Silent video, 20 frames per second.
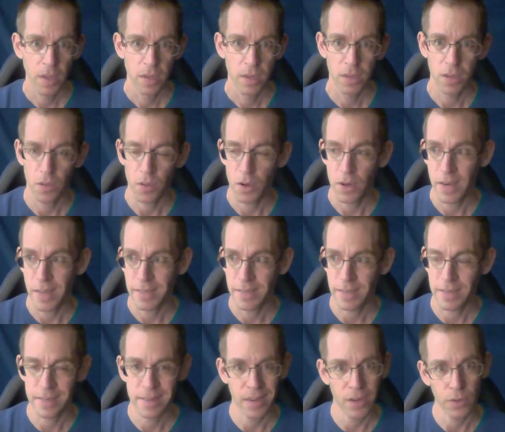So they're
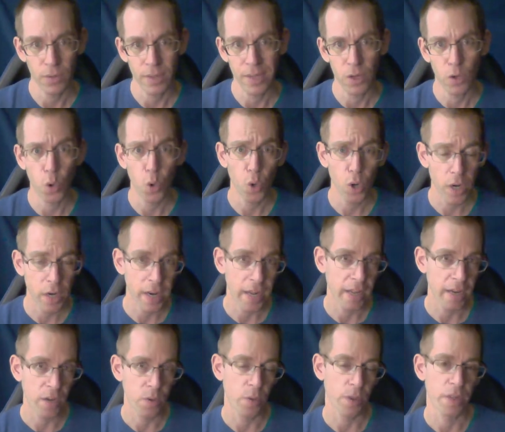necessarily
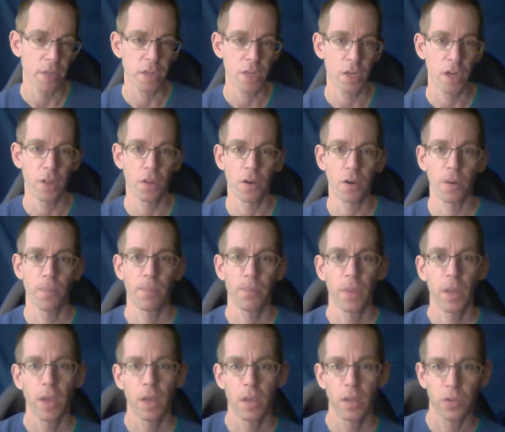coordinated with each other.
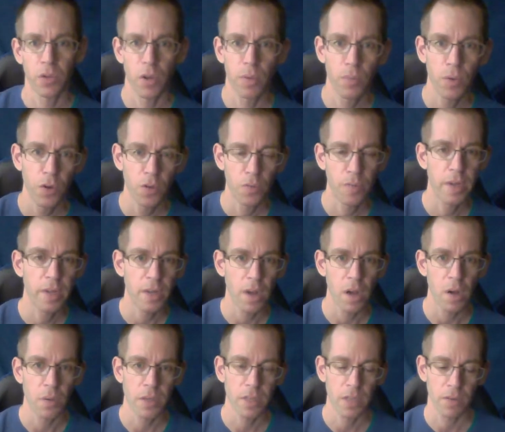So a movement
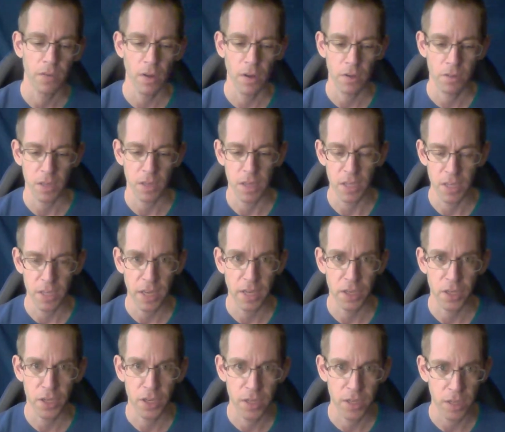always involves
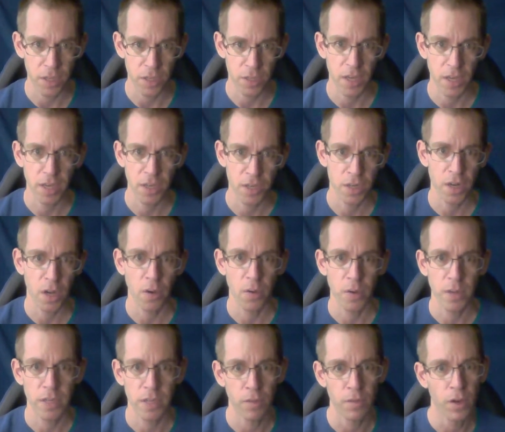sensation. Sensation
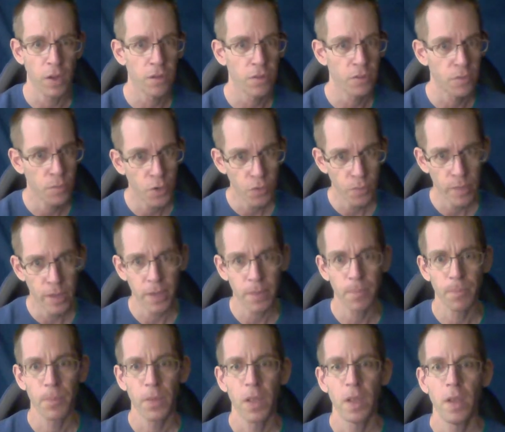always involves movement.
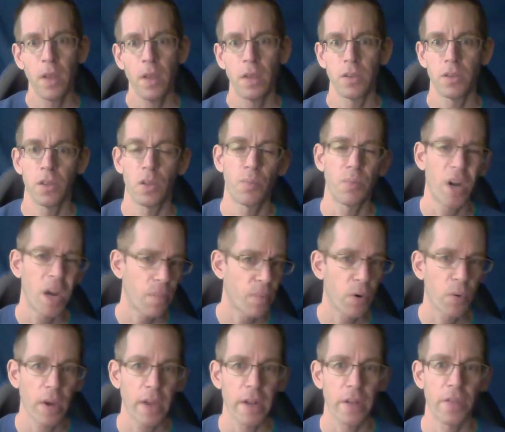So the proper
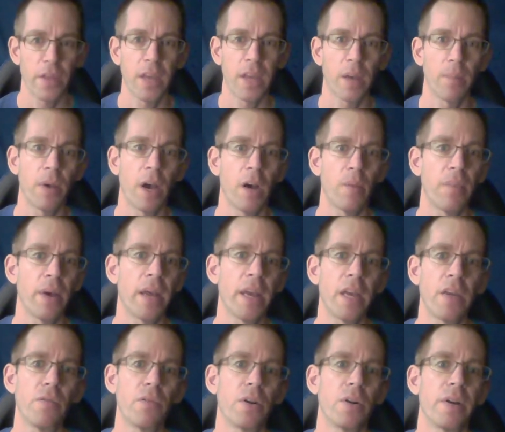way to think about
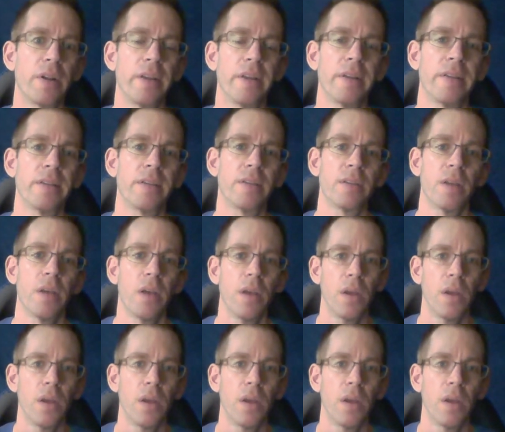behavior is